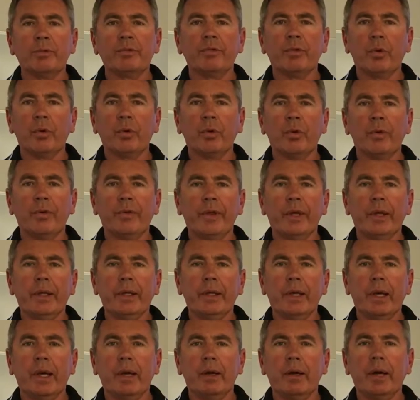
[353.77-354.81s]
for
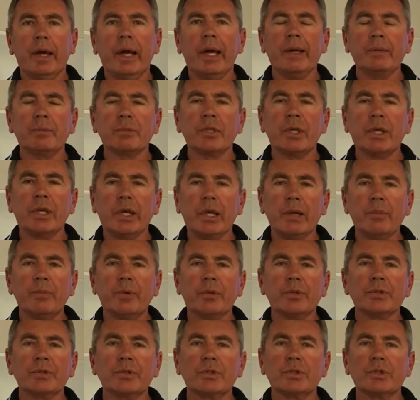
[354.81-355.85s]
the AMT
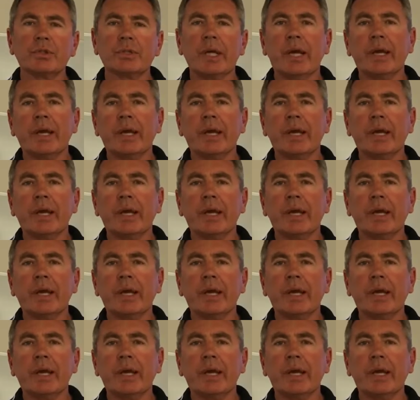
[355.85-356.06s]
gearboxes.